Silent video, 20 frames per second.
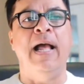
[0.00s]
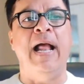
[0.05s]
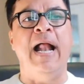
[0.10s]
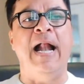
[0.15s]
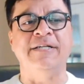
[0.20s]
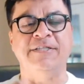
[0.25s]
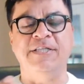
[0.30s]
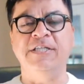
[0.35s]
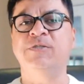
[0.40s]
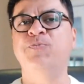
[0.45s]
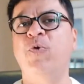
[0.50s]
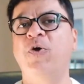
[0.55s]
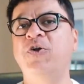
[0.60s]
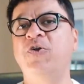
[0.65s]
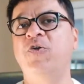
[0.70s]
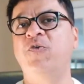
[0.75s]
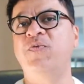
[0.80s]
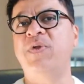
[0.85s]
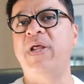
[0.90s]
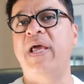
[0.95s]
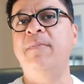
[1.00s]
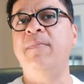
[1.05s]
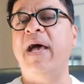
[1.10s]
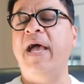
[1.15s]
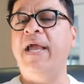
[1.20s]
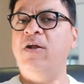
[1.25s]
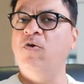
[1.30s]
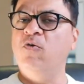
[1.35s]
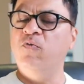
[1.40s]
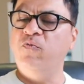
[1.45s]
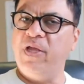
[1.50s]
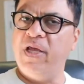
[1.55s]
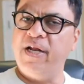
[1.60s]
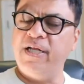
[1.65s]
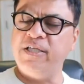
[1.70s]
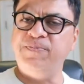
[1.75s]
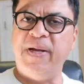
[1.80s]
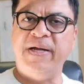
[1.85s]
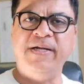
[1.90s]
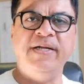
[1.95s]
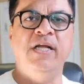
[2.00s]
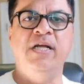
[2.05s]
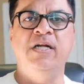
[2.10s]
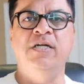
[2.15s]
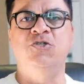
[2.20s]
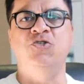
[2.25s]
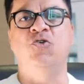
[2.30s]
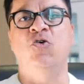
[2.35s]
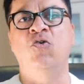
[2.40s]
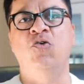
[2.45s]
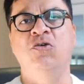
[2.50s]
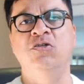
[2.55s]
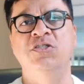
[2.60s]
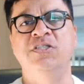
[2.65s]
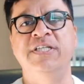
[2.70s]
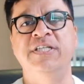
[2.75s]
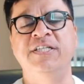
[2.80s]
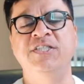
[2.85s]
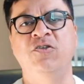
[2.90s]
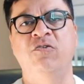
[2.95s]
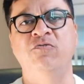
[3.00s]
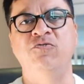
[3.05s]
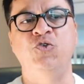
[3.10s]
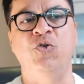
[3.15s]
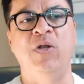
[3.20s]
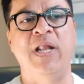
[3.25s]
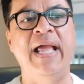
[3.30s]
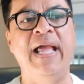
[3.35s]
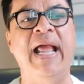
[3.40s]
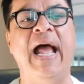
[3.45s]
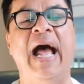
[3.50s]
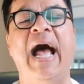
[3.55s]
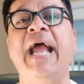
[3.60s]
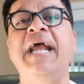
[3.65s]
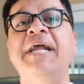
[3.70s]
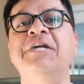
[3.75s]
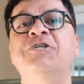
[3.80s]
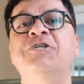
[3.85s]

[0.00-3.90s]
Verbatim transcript: at this point of time, I know we are expecting a draw on 6th of July. I